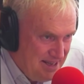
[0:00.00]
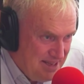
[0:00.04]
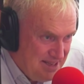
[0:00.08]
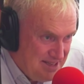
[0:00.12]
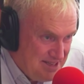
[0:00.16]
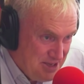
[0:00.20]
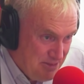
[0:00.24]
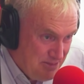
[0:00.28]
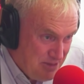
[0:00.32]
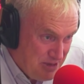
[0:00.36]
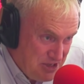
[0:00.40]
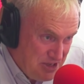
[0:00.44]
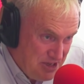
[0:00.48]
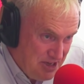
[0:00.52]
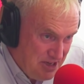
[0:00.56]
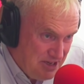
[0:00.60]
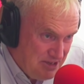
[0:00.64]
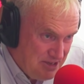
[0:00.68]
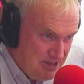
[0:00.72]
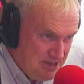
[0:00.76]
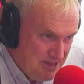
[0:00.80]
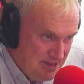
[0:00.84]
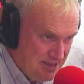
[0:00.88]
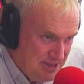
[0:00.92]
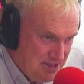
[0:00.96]
Some are
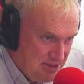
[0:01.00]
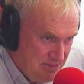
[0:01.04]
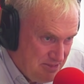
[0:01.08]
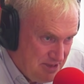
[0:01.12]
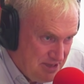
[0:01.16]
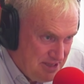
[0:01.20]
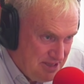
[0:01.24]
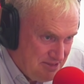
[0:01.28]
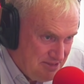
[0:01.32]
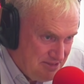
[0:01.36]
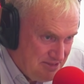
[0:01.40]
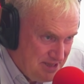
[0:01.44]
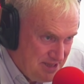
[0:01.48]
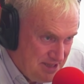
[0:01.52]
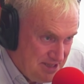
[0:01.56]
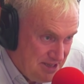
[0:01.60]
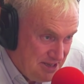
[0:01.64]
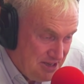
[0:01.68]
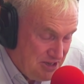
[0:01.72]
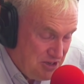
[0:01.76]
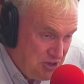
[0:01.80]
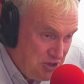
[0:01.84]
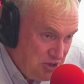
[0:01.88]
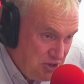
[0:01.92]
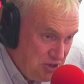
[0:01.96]
shared and some are different. It's
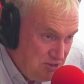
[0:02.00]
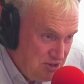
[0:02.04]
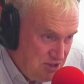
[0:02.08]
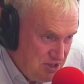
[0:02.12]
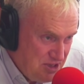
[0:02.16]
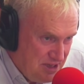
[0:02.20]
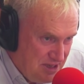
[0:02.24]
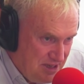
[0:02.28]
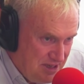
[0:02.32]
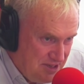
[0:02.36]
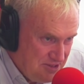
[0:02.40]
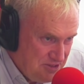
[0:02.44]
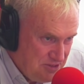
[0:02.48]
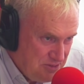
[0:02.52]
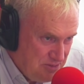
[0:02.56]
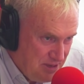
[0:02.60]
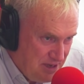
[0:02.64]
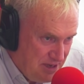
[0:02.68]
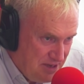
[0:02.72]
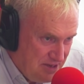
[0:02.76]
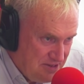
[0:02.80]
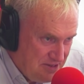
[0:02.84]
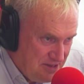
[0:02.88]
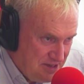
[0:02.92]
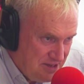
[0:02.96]
got new changes,
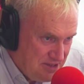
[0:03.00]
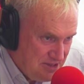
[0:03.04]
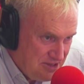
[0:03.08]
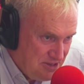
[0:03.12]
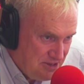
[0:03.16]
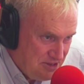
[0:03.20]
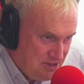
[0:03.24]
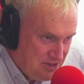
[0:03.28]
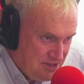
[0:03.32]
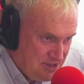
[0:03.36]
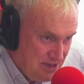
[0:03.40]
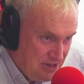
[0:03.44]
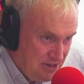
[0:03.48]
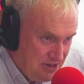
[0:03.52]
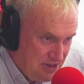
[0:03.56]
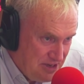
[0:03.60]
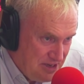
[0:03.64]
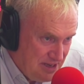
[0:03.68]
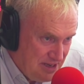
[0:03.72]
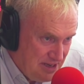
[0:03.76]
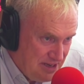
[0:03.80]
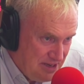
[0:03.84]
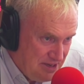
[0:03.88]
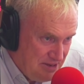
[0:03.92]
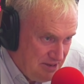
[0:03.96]
basically. So, of course, they're
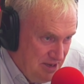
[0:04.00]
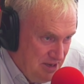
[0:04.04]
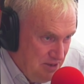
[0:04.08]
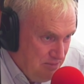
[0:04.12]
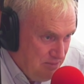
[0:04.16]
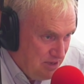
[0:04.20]
looking at it.